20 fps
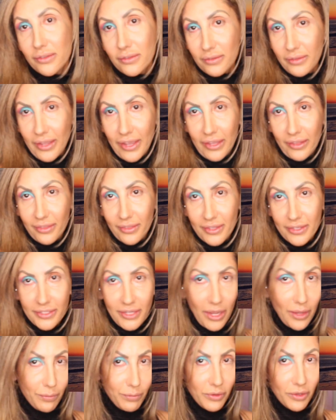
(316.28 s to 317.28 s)
like the
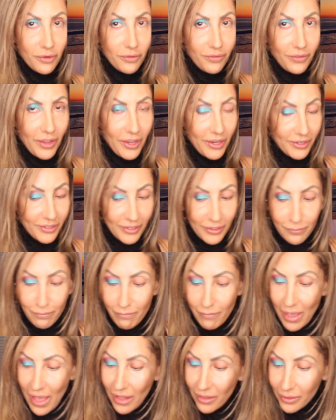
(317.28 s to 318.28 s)
type you'd find in
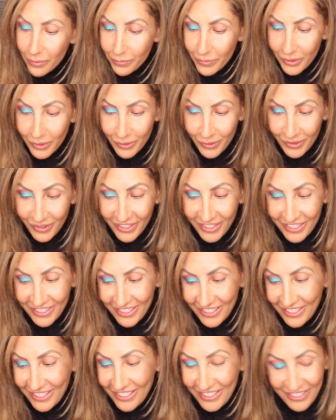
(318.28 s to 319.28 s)
Malibu.
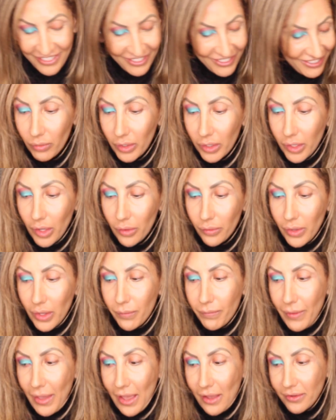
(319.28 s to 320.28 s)
We're
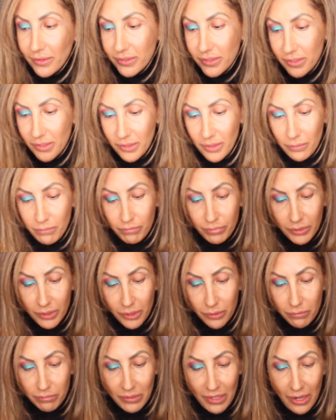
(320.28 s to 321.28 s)
going back to the
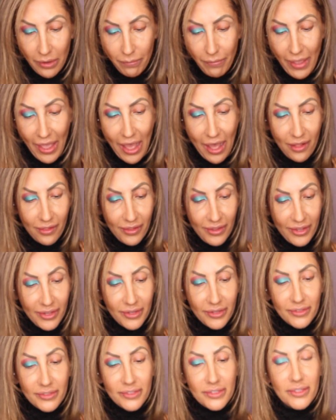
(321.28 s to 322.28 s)
Blue Blood
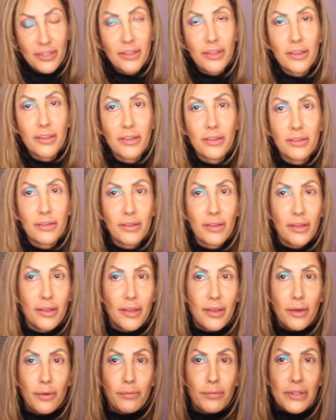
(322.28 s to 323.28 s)
palette
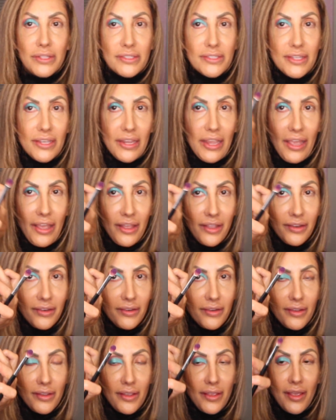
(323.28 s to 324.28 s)
once
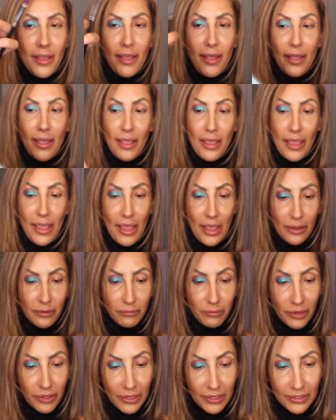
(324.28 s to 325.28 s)
again,
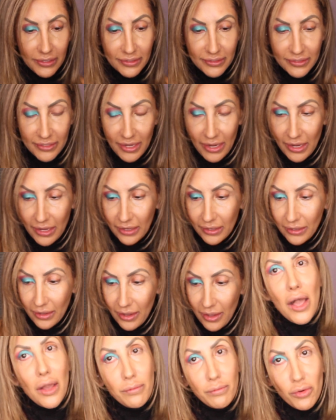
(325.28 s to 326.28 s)
and we're going to take
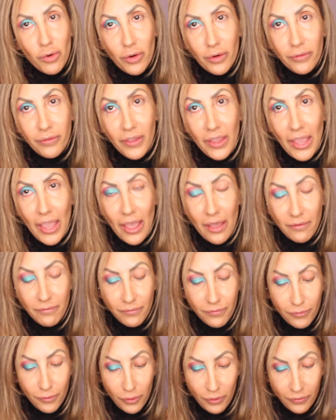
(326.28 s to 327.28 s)
a Morphe
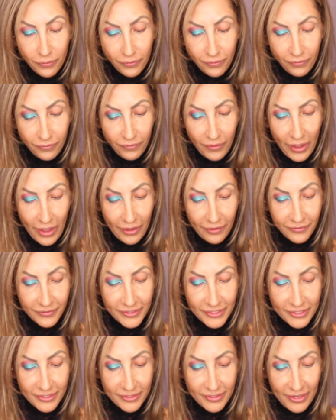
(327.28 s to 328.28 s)

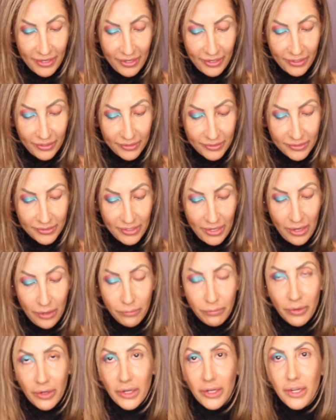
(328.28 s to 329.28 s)
M456
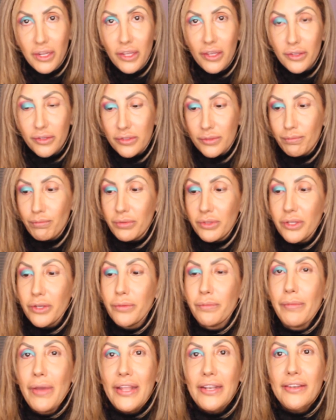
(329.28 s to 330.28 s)
and we're going to use Blue
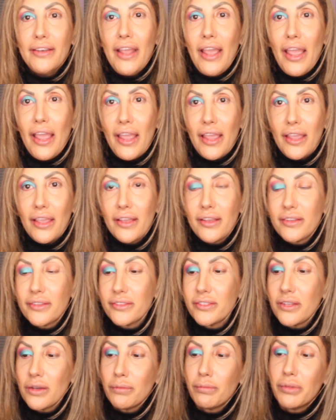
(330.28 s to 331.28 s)
Monday.
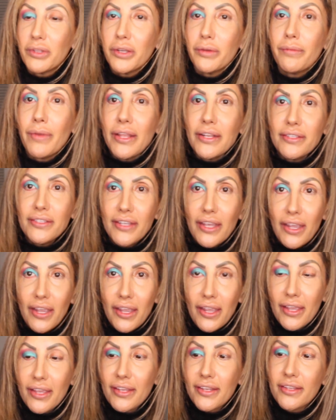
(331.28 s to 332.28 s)
So Blue
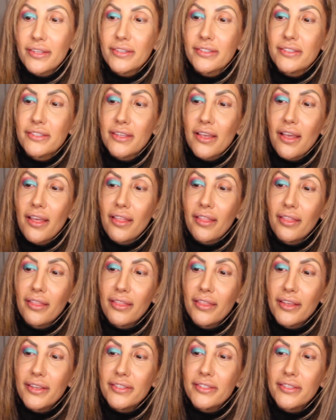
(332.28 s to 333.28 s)
Monday is
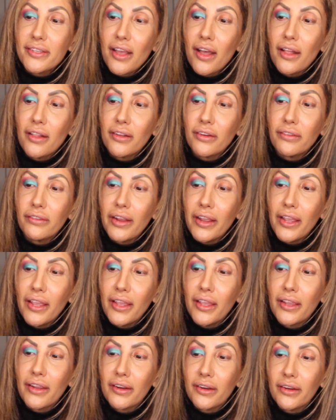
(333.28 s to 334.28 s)
this color right
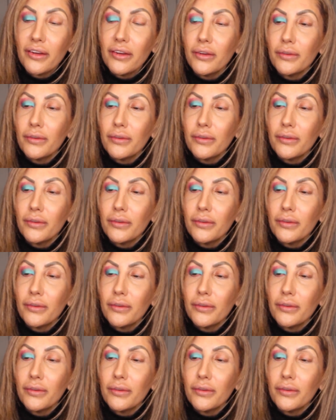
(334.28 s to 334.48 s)
here,